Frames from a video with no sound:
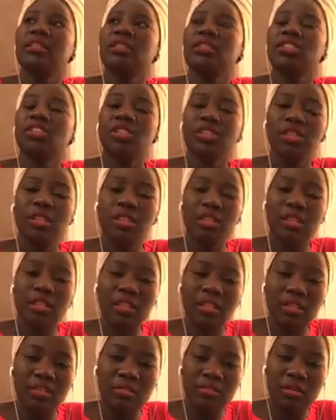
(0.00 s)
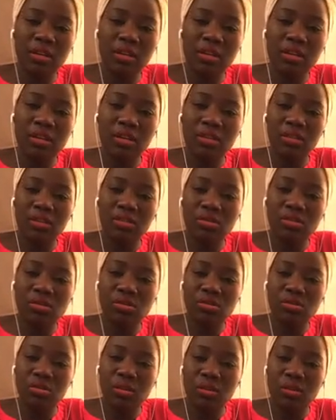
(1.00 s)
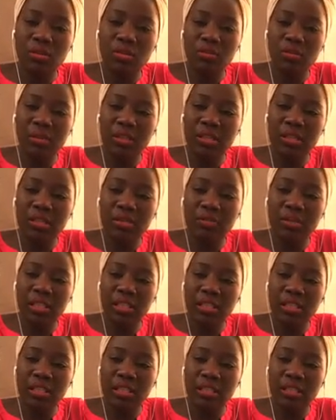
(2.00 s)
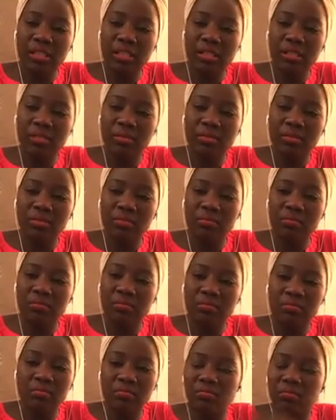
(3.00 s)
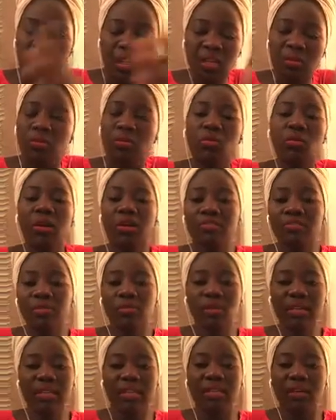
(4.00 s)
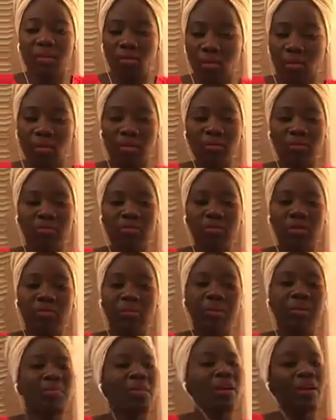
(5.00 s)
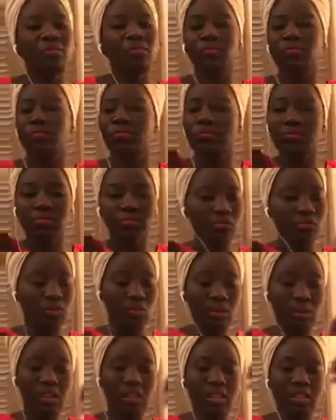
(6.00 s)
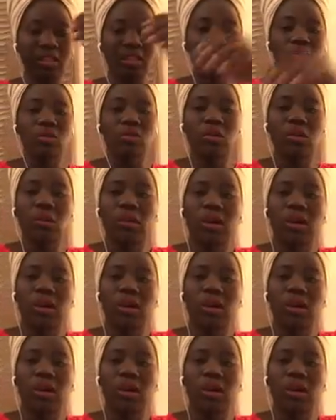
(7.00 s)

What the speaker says: She used to adopt as many kids as, like, whoever wanted a home. My mom would get them to our